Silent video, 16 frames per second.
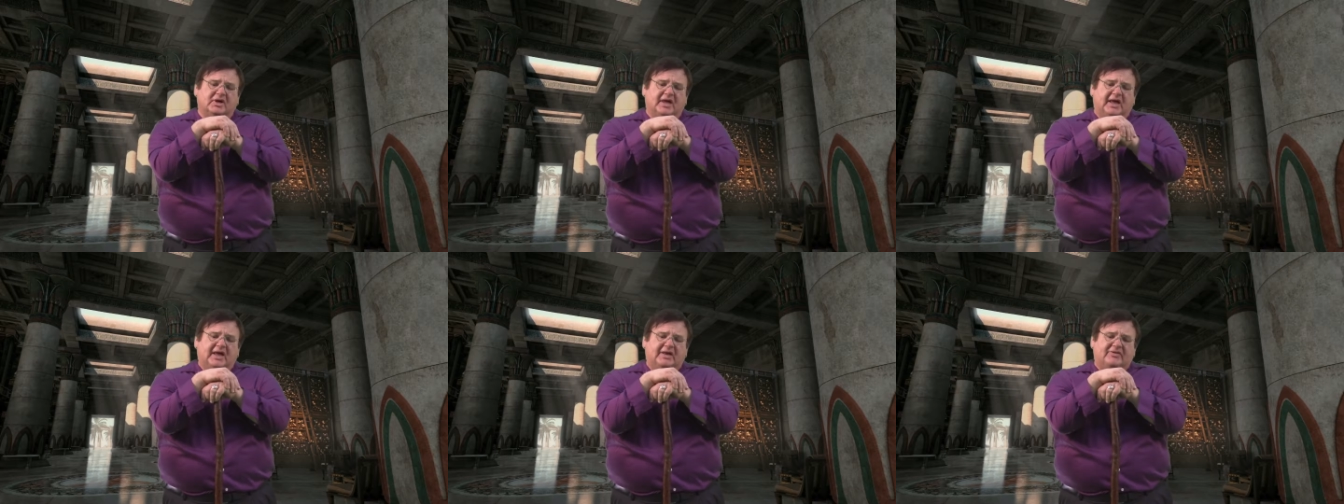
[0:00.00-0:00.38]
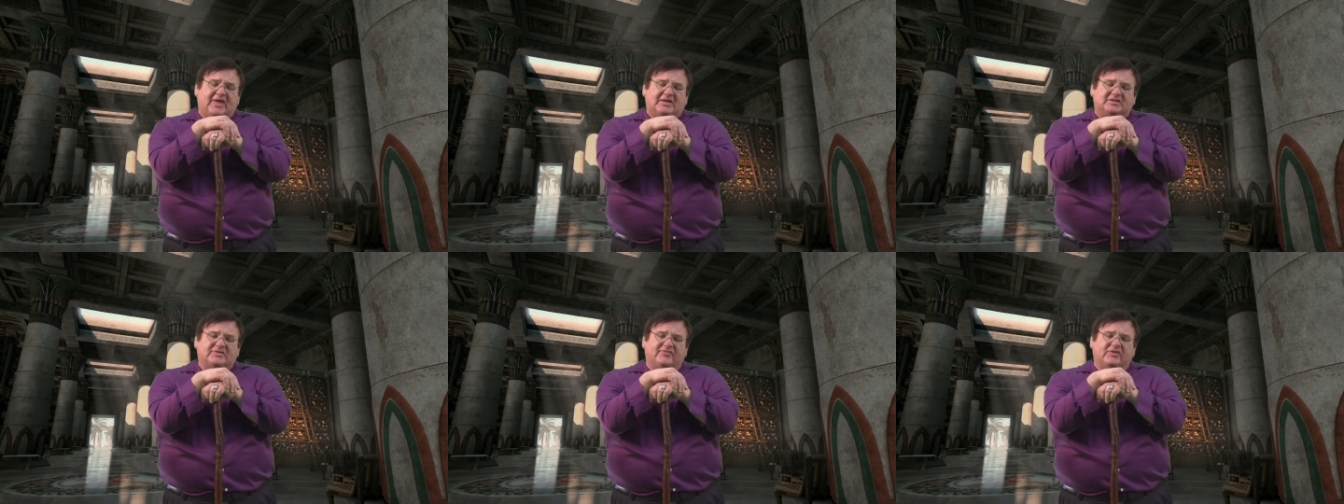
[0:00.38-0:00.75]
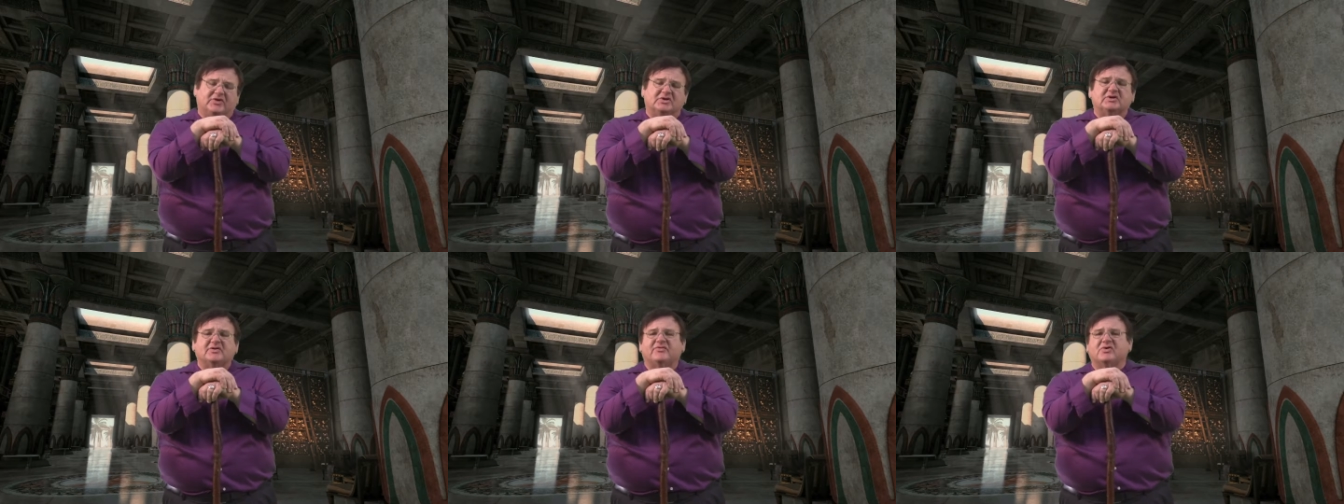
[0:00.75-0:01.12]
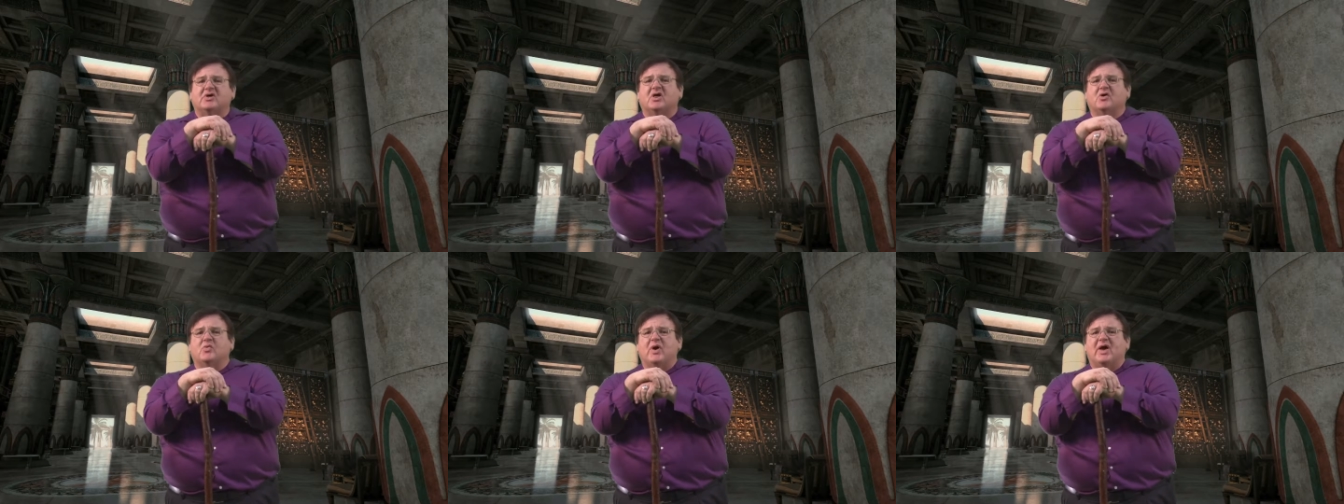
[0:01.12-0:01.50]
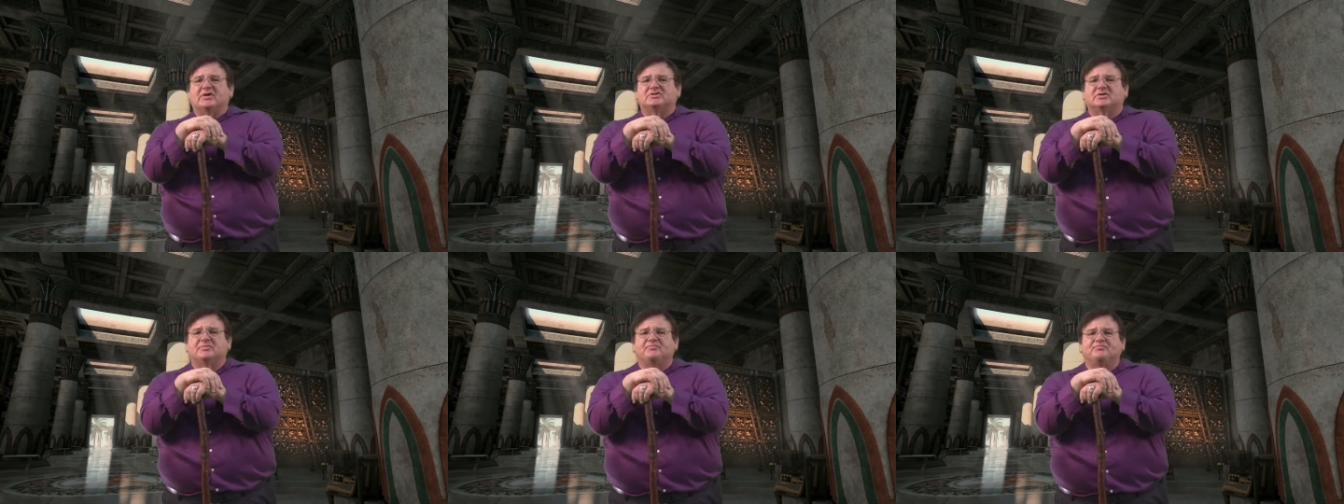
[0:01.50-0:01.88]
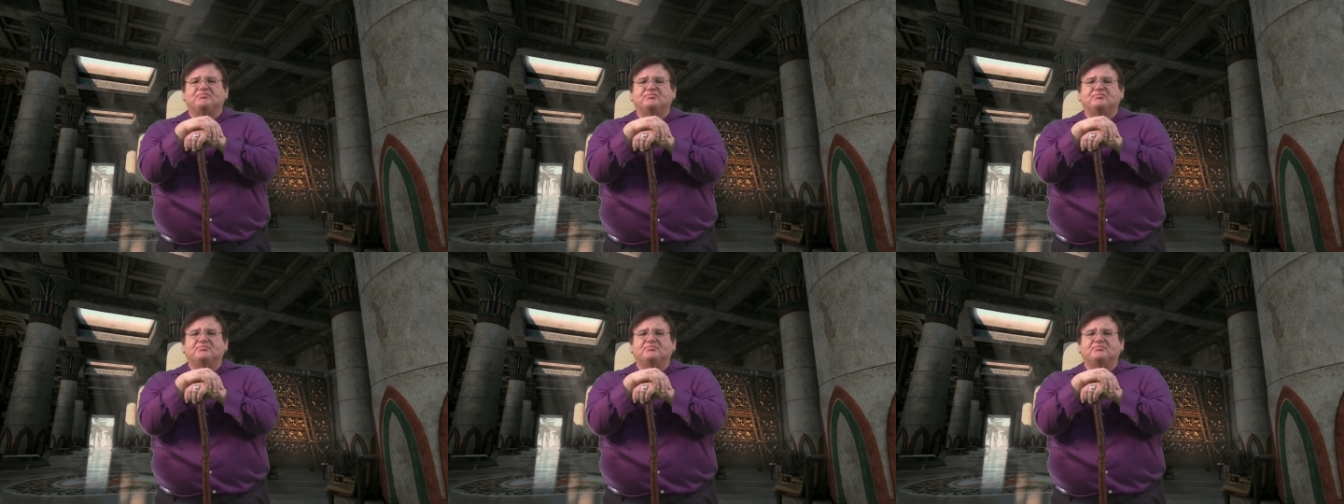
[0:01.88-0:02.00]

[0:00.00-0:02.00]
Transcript: And that's a very difficult question.